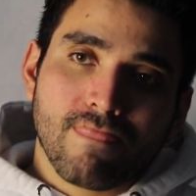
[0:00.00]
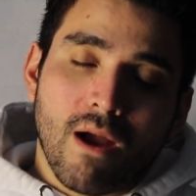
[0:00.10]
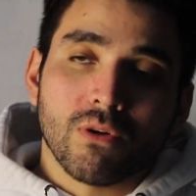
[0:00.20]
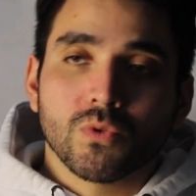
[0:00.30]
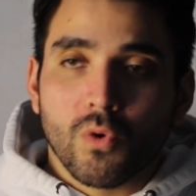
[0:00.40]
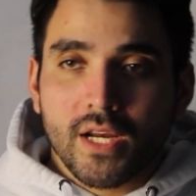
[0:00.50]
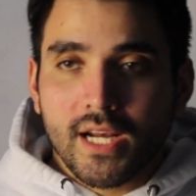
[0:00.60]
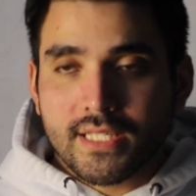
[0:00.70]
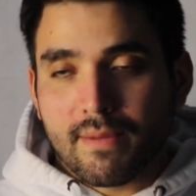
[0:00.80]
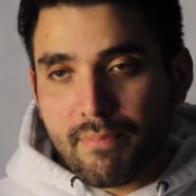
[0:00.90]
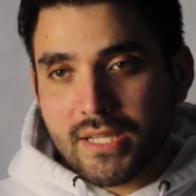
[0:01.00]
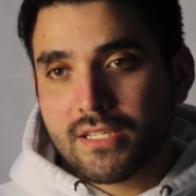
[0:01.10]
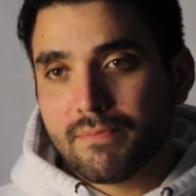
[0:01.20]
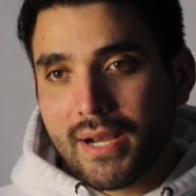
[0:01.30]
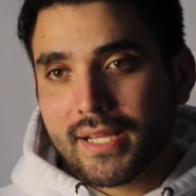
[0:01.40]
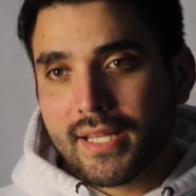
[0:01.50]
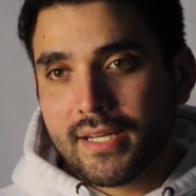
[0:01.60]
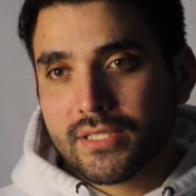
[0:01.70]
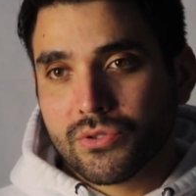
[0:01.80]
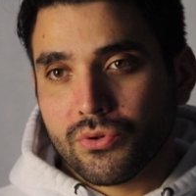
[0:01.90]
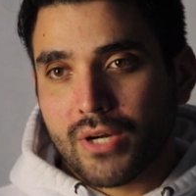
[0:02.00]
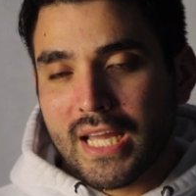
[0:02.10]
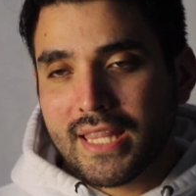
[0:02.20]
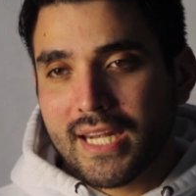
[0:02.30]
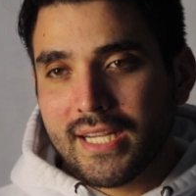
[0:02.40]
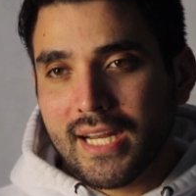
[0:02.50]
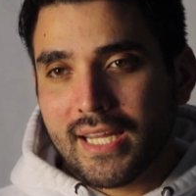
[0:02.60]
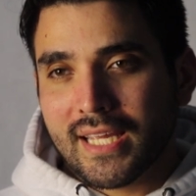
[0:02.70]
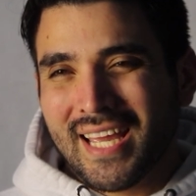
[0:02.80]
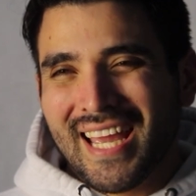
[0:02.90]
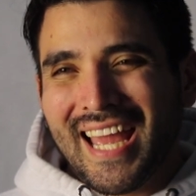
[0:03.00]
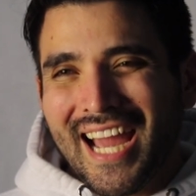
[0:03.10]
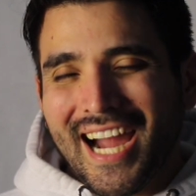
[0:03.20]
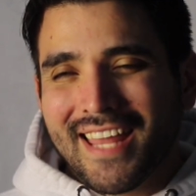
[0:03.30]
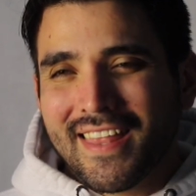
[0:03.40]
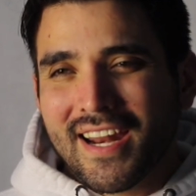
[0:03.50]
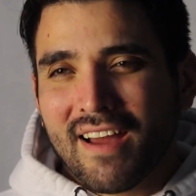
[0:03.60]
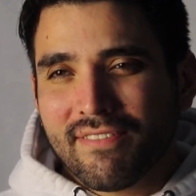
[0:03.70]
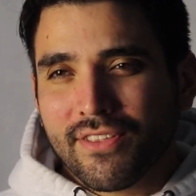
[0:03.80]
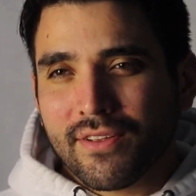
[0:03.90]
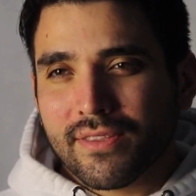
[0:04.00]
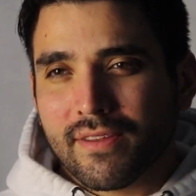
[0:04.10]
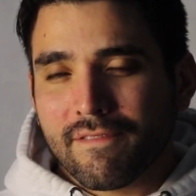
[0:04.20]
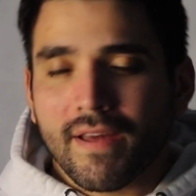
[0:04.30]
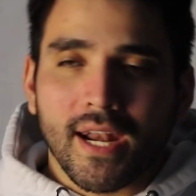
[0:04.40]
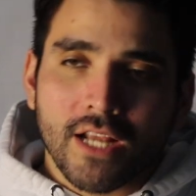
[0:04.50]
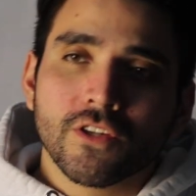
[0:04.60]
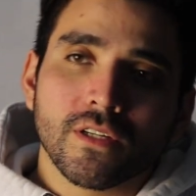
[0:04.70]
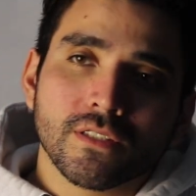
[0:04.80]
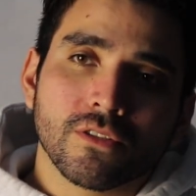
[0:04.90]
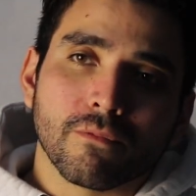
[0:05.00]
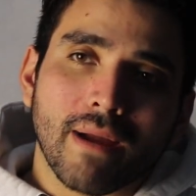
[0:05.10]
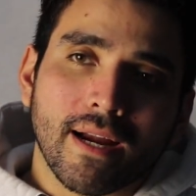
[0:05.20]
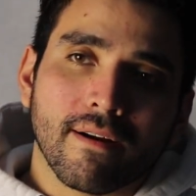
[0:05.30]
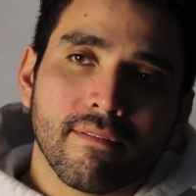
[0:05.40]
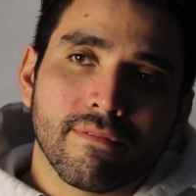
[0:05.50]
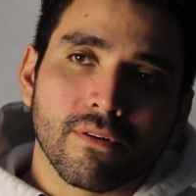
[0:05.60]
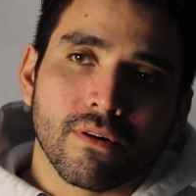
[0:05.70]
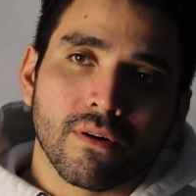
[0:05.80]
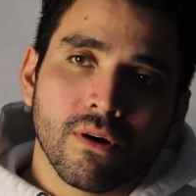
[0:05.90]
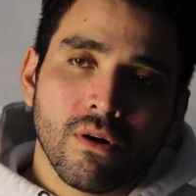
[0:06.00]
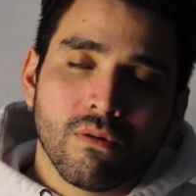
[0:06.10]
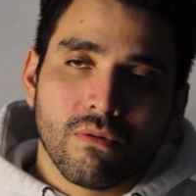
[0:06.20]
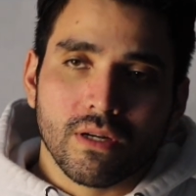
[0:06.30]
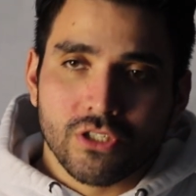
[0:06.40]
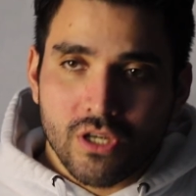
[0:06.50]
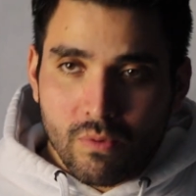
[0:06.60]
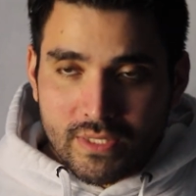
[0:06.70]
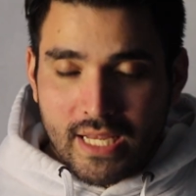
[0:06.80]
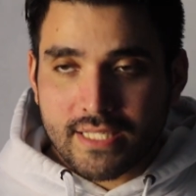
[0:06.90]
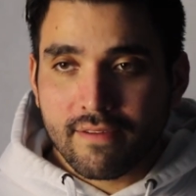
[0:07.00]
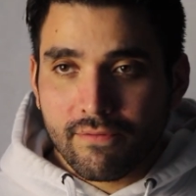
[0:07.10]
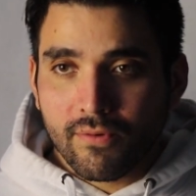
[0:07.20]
I was working as a busser back then, so I didn't have the financials to back up for what she was asking